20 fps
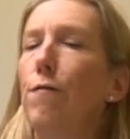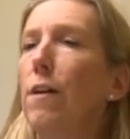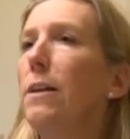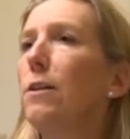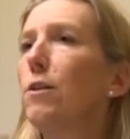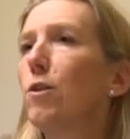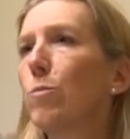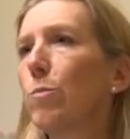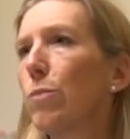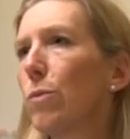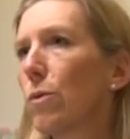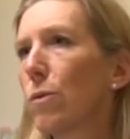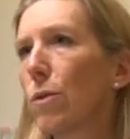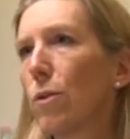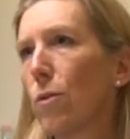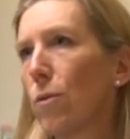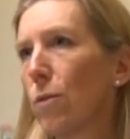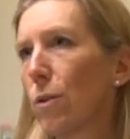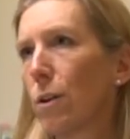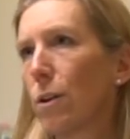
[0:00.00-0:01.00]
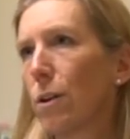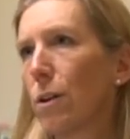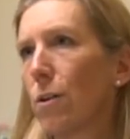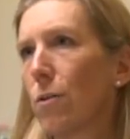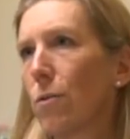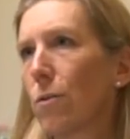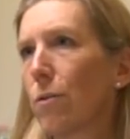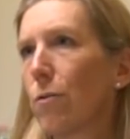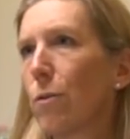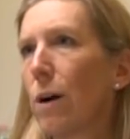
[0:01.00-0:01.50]
Facebook
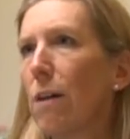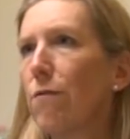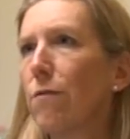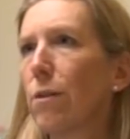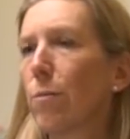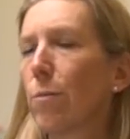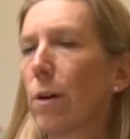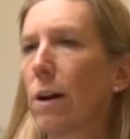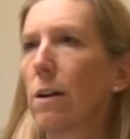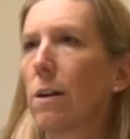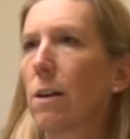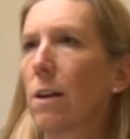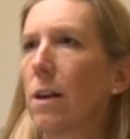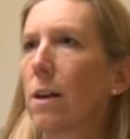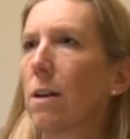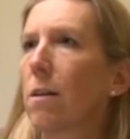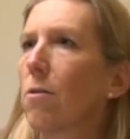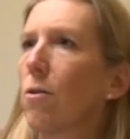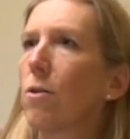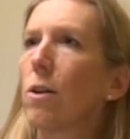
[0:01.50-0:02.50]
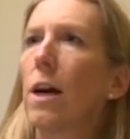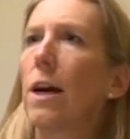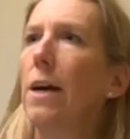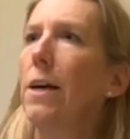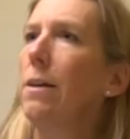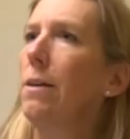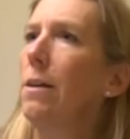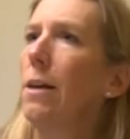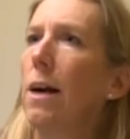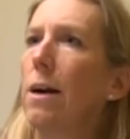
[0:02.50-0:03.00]
or whoever, where like,
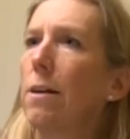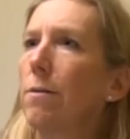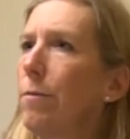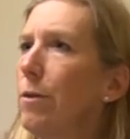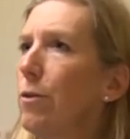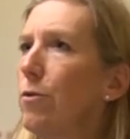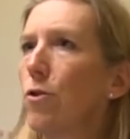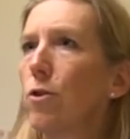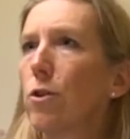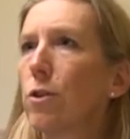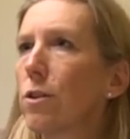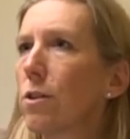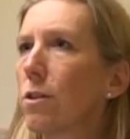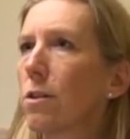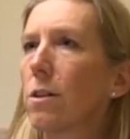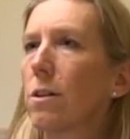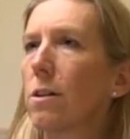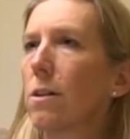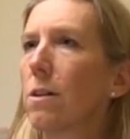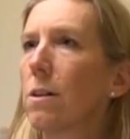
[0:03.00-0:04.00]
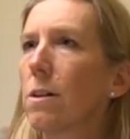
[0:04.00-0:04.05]
okay, yeah, you just